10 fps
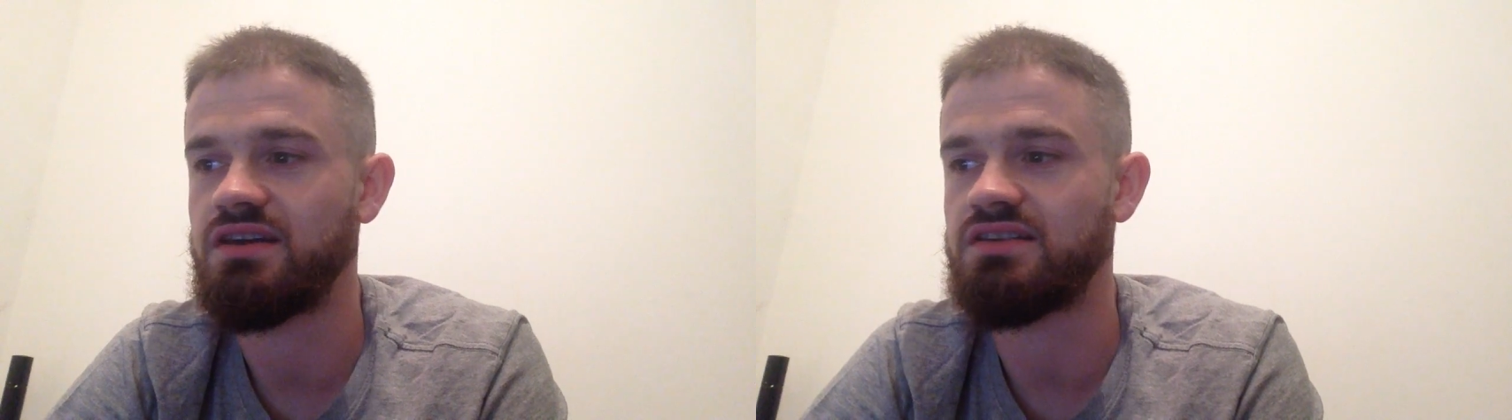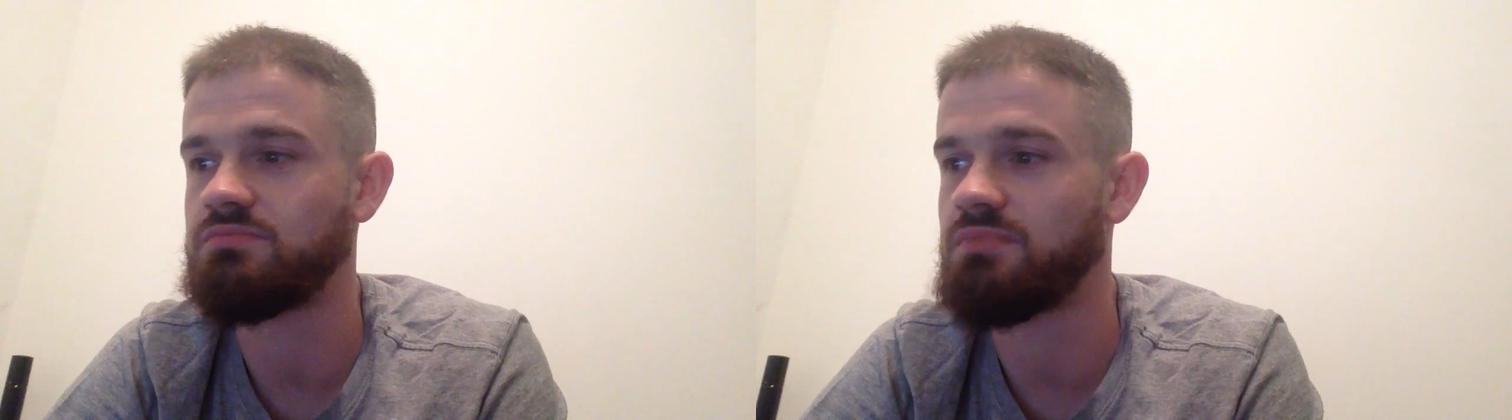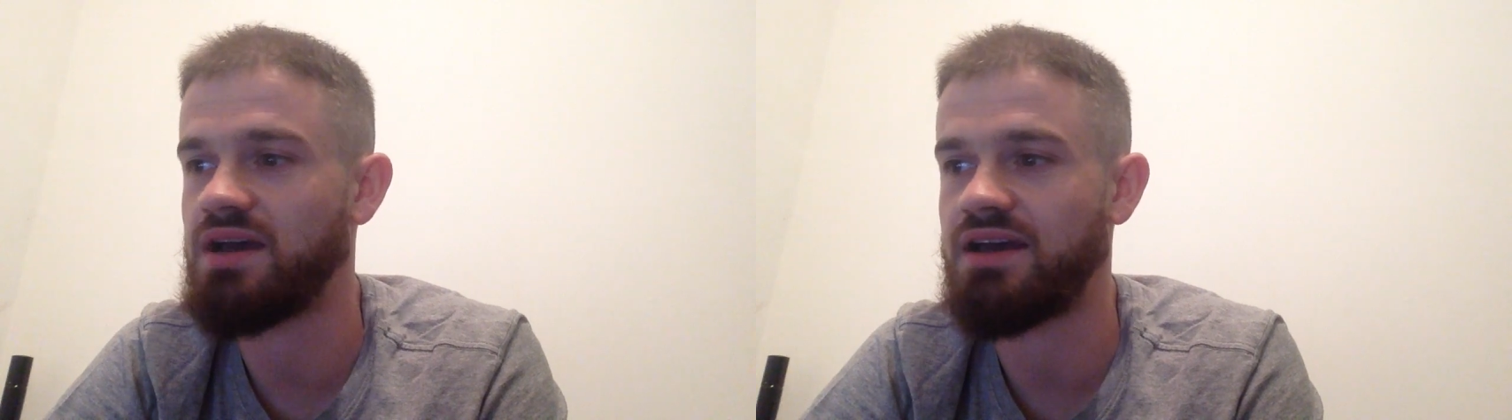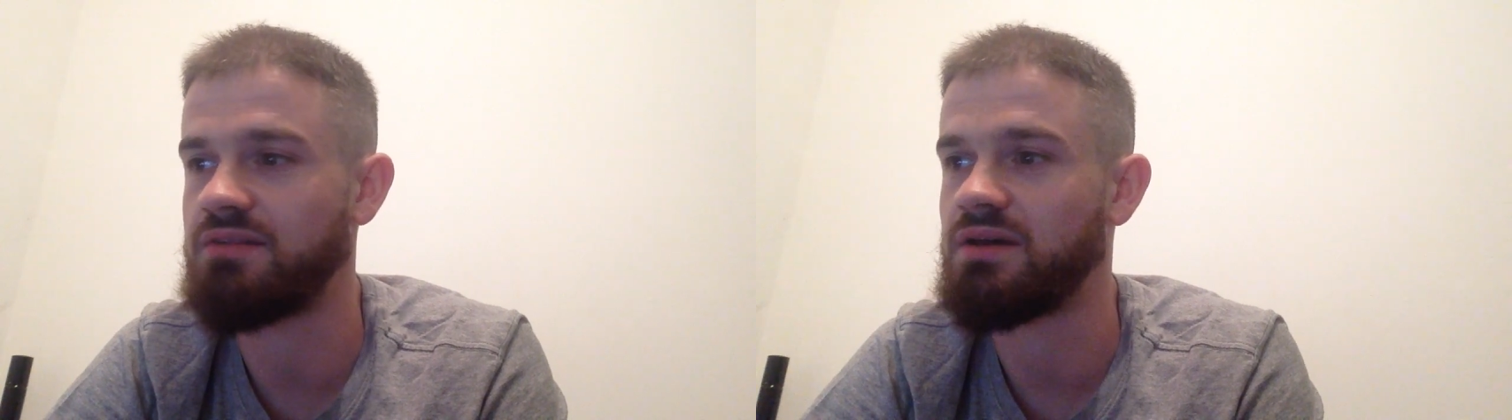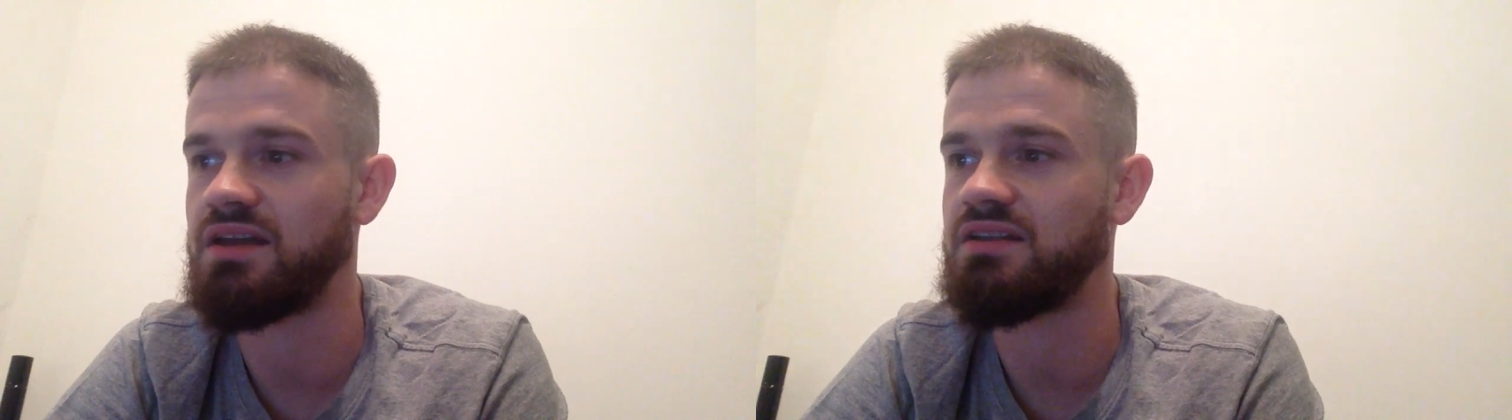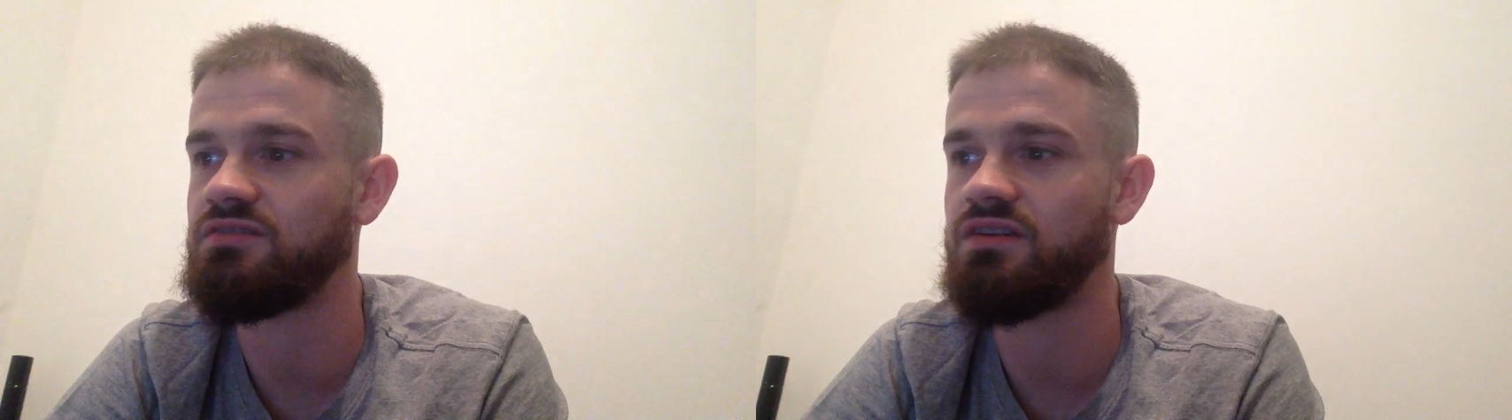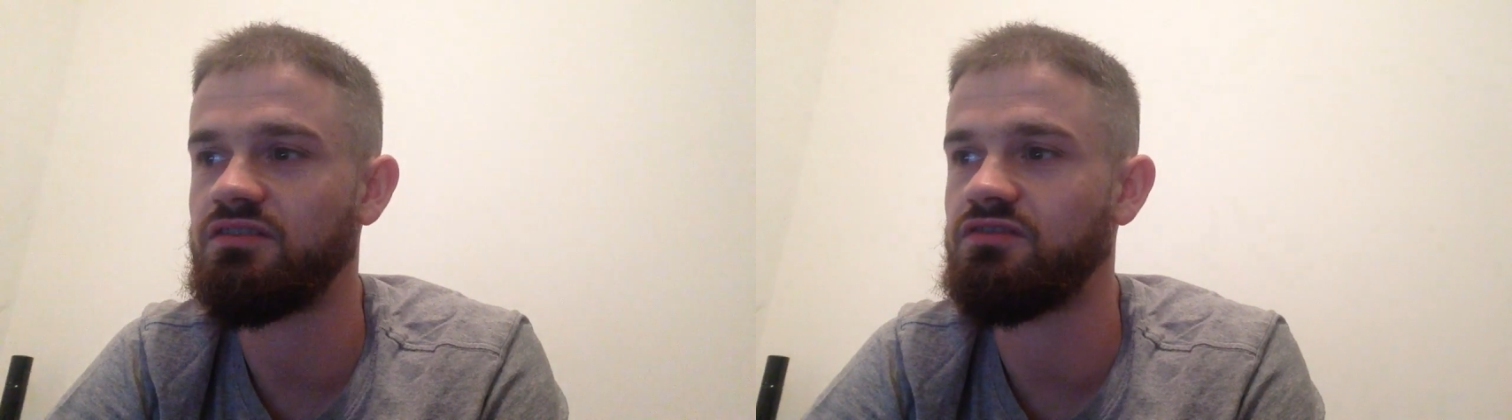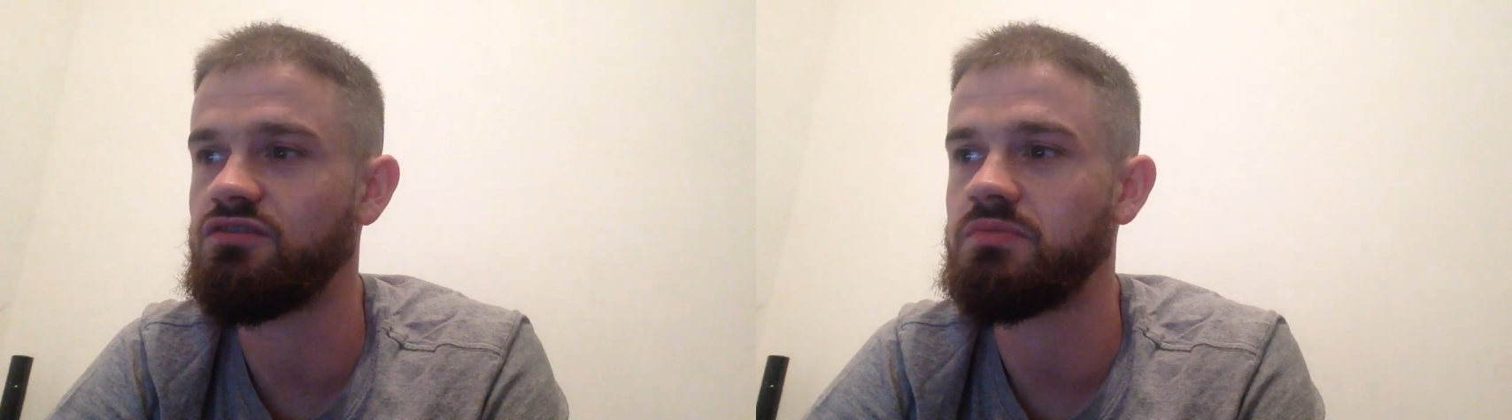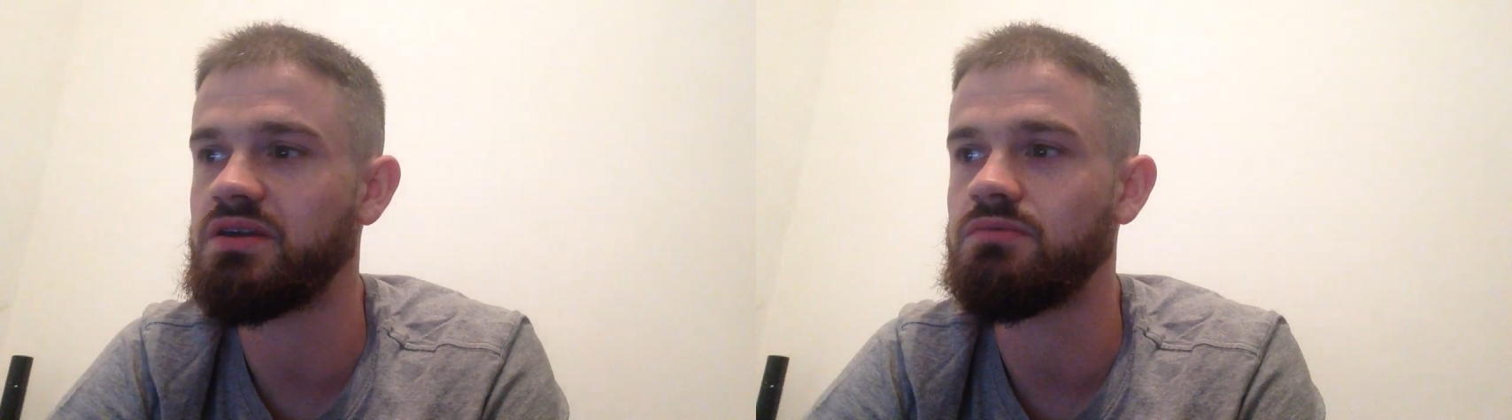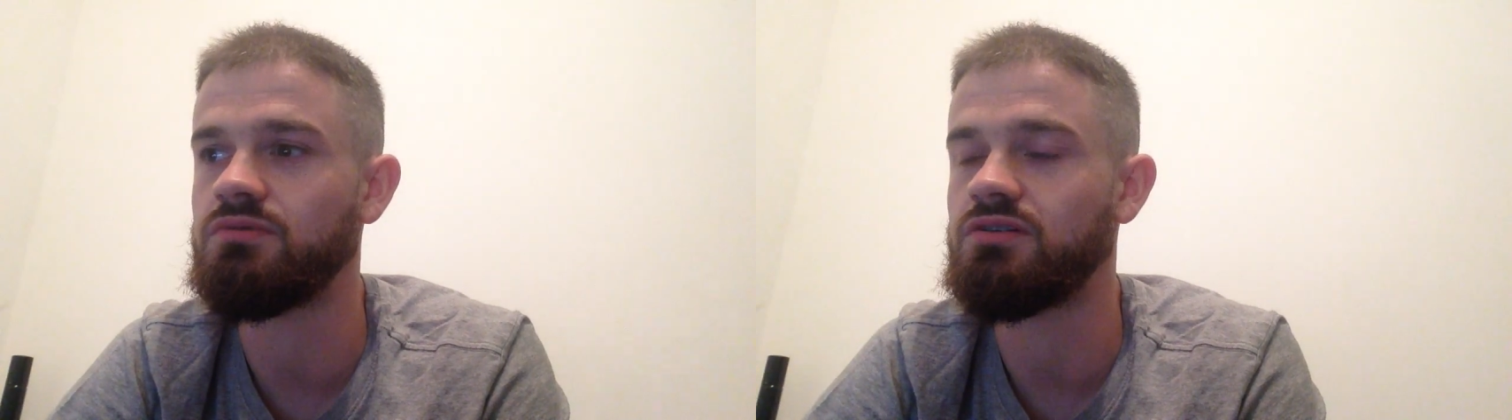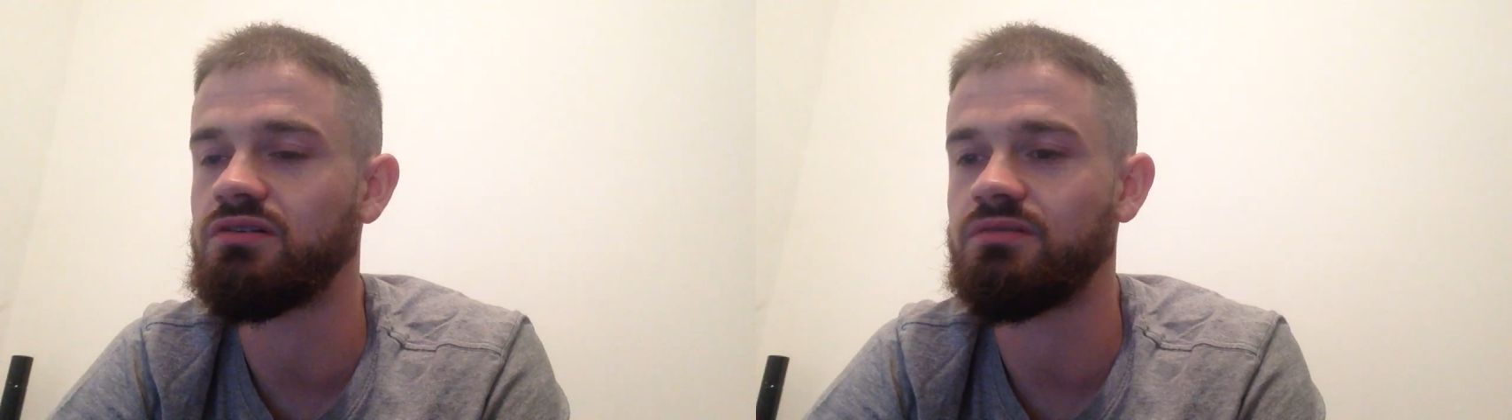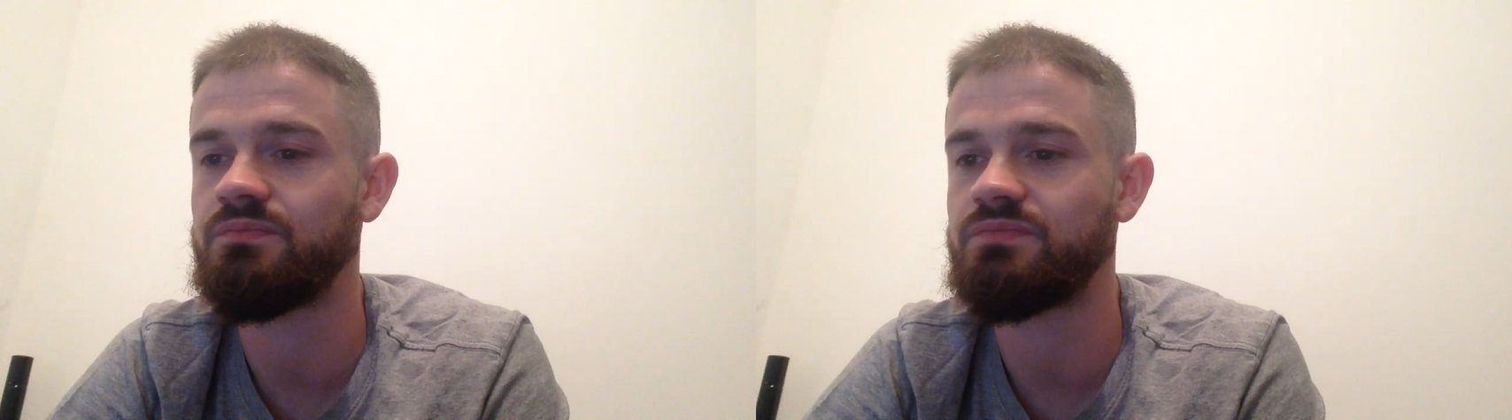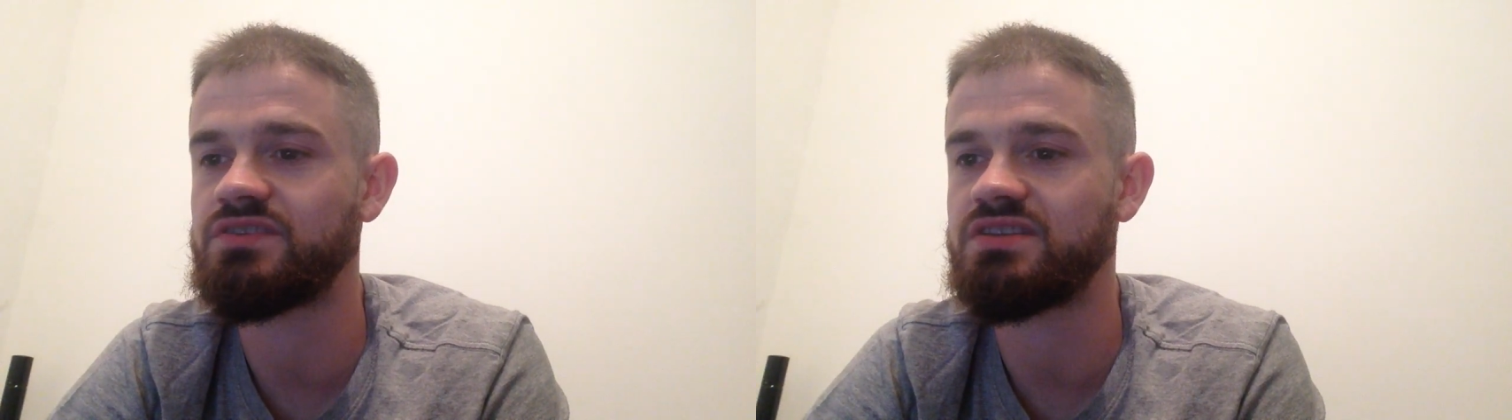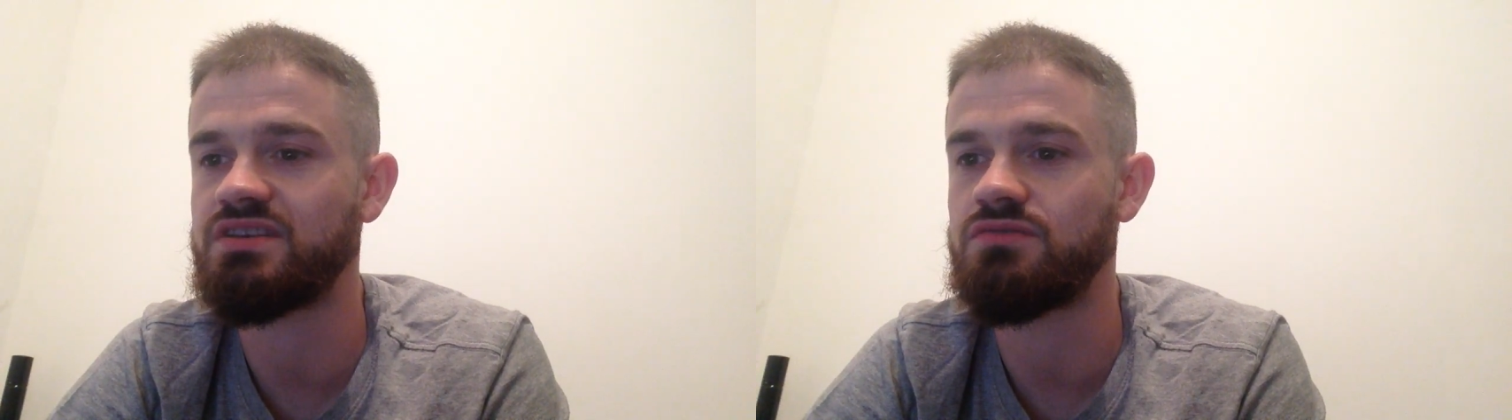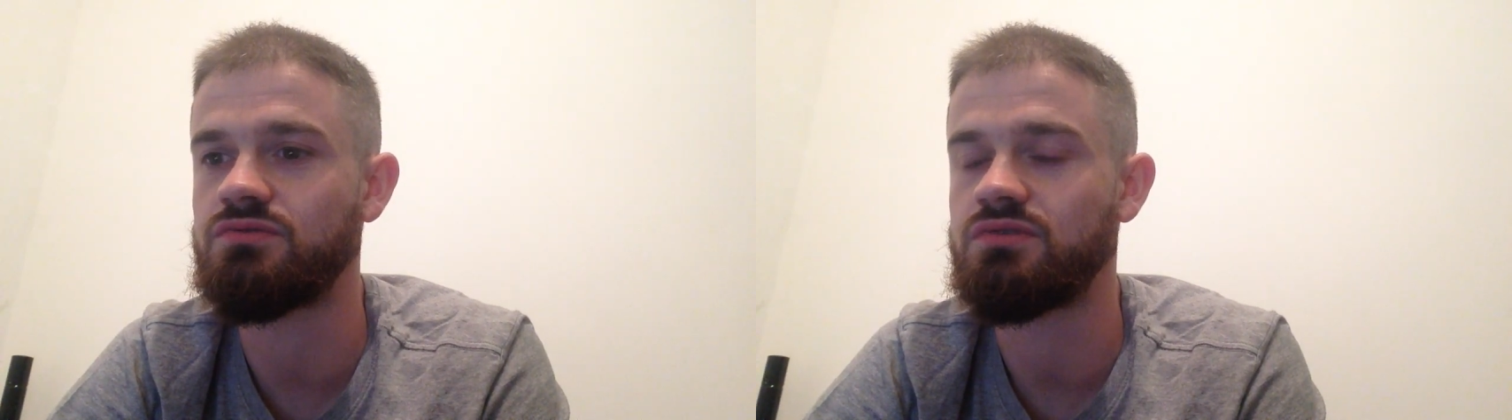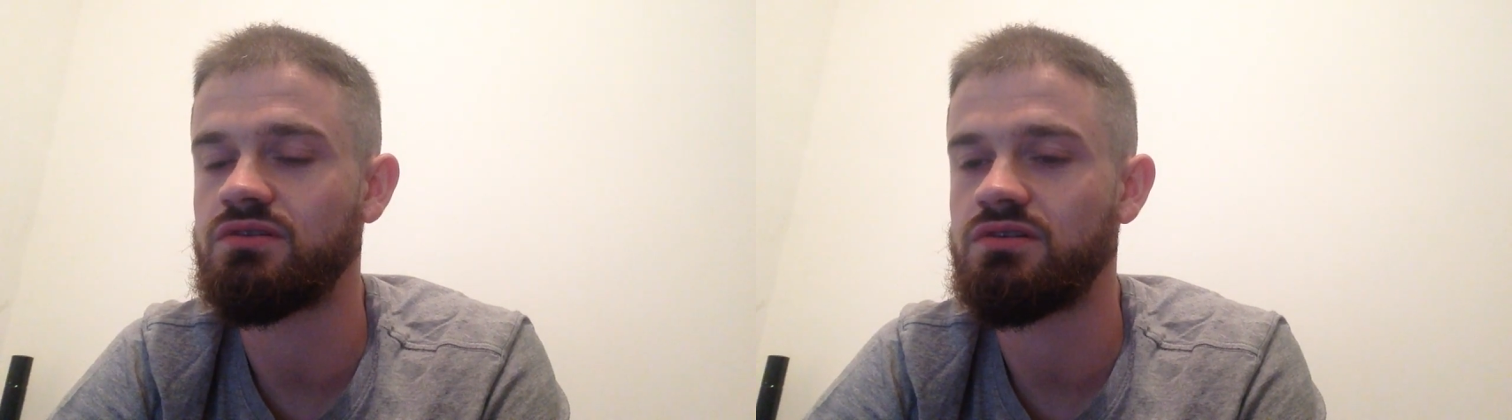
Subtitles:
it's mad, man. There's very few people that still